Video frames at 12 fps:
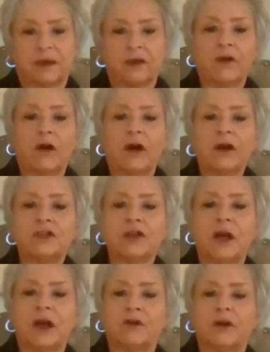Your heart
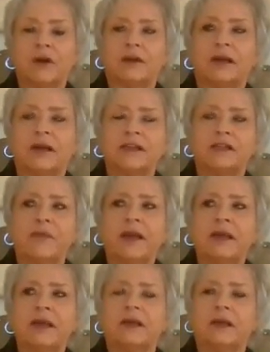chakra
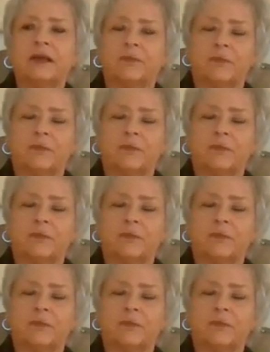expanding.